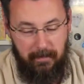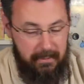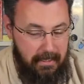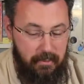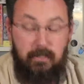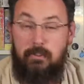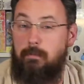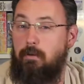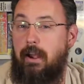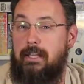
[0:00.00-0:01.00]
This actually
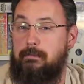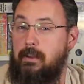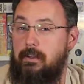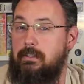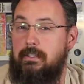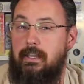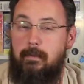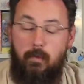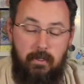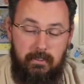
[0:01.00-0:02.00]
surprised me how good this
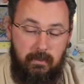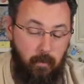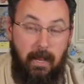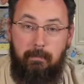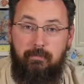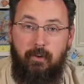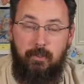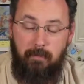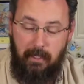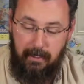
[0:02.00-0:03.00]
game was when I first
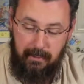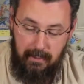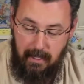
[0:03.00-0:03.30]
played it.